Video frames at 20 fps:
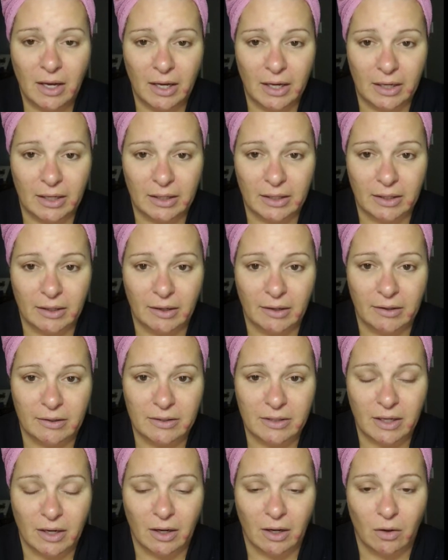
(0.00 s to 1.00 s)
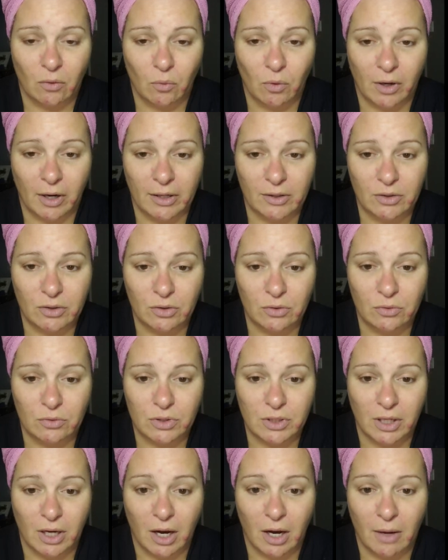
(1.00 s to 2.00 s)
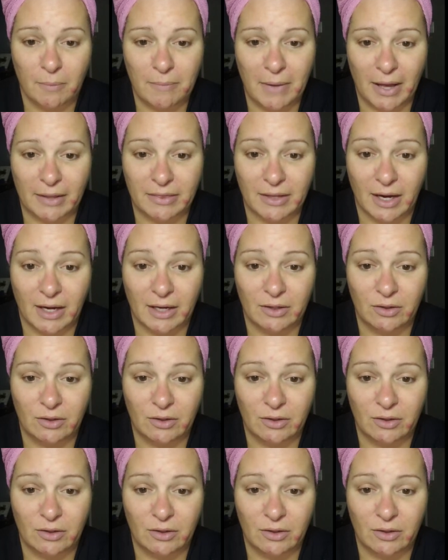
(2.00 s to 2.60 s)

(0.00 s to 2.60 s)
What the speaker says: and what I do to combat that.